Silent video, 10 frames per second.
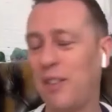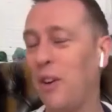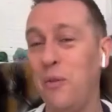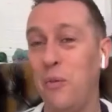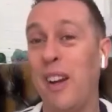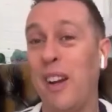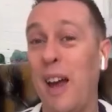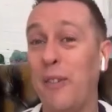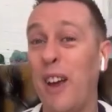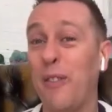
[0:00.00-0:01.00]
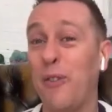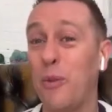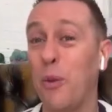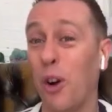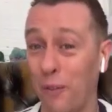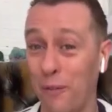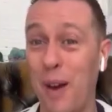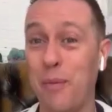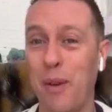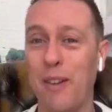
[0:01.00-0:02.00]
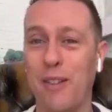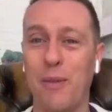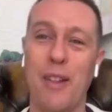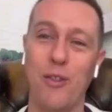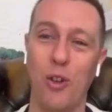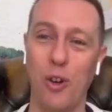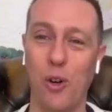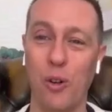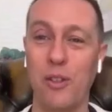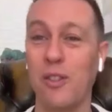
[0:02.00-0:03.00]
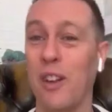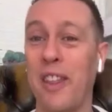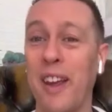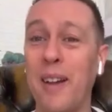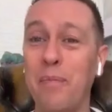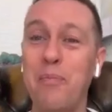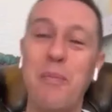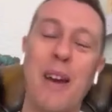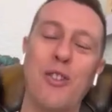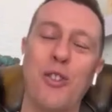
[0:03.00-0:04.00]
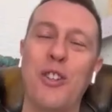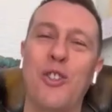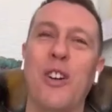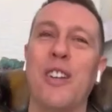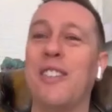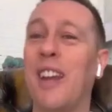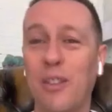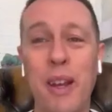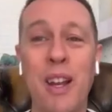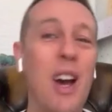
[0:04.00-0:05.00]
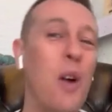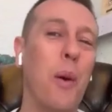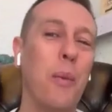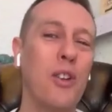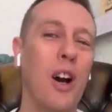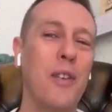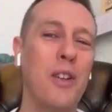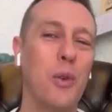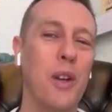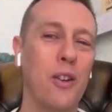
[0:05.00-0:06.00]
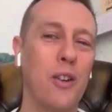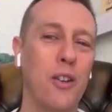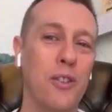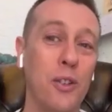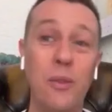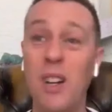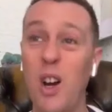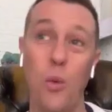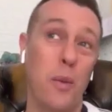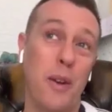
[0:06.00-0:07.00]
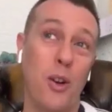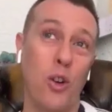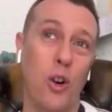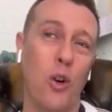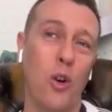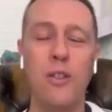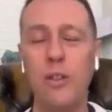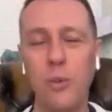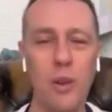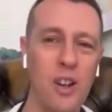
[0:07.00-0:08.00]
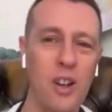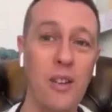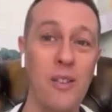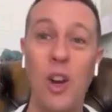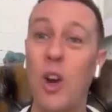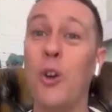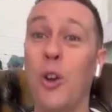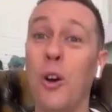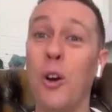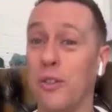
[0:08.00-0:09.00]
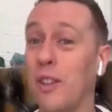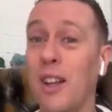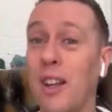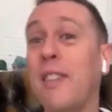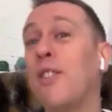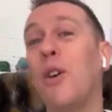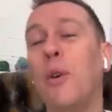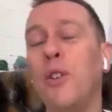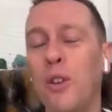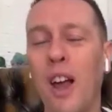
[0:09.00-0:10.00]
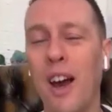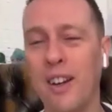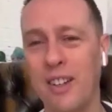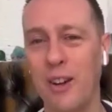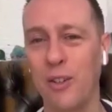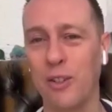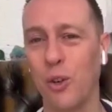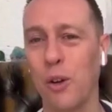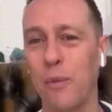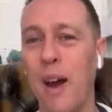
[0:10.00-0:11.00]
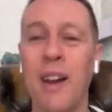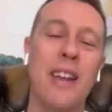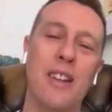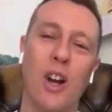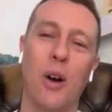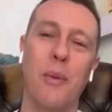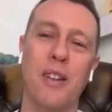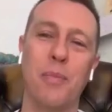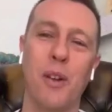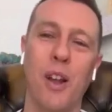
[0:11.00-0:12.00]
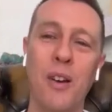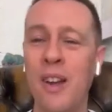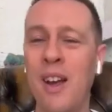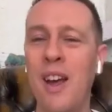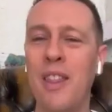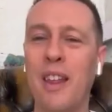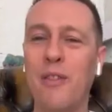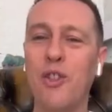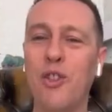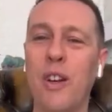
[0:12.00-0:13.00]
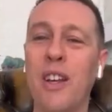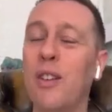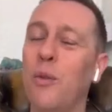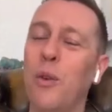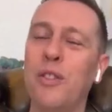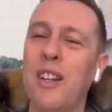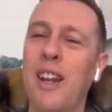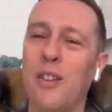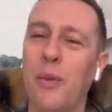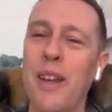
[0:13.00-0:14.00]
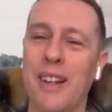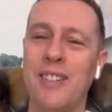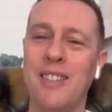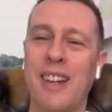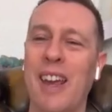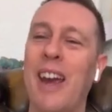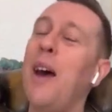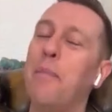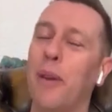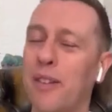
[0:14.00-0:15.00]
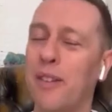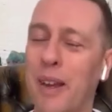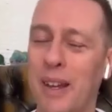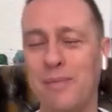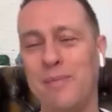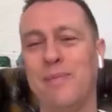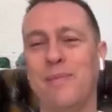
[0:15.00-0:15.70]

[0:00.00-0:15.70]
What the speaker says: So we're going to have a few more confabs about some other aura quartzes, I think. Make sure you join us next week when we dive into another crystal. Will it be an aura quartz? Will it not? Who knows? Let us know what you'd like to hear us talk about in the comments below. Thanks for joining us. We'll see you next week. Take care and blessed be.